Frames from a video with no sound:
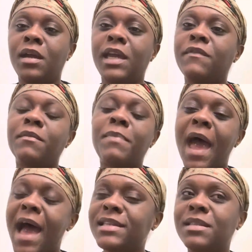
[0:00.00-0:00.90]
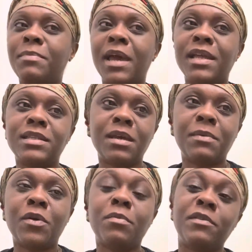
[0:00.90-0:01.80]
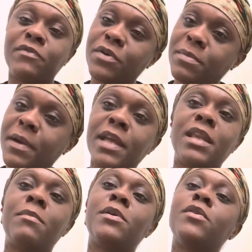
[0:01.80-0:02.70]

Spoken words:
even past the pandemic or before the pandemic,